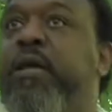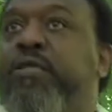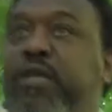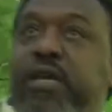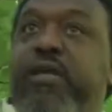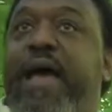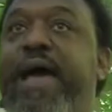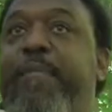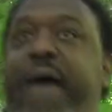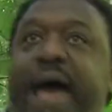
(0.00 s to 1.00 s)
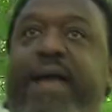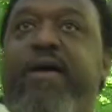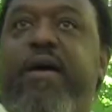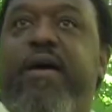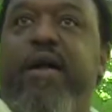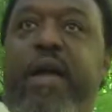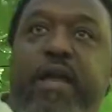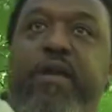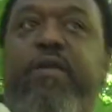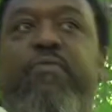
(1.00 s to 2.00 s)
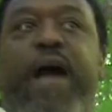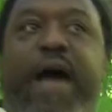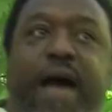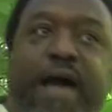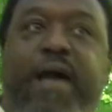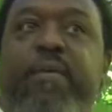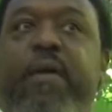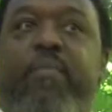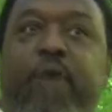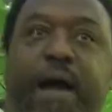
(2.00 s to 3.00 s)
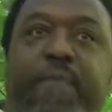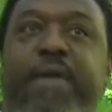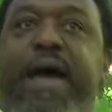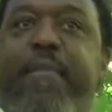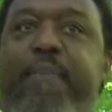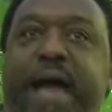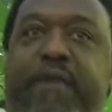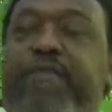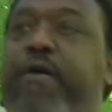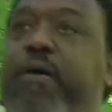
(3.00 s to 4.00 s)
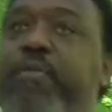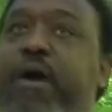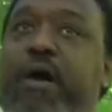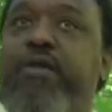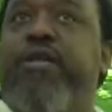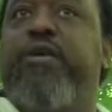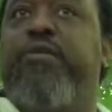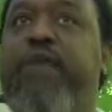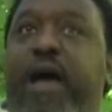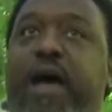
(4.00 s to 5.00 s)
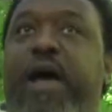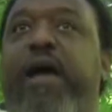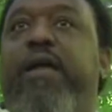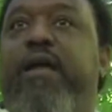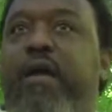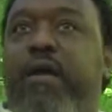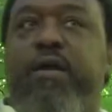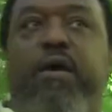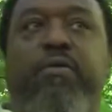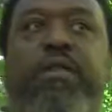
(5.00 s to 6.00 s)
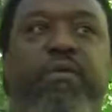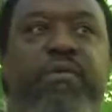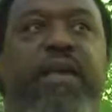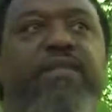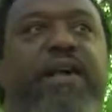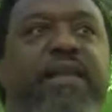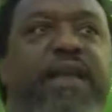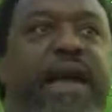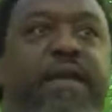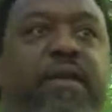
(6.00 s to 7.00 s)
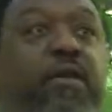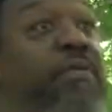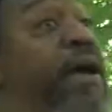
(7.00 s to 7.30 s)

see that backer, ain't it right? Prime that backer from dawn till night. You know, little things like that. You know,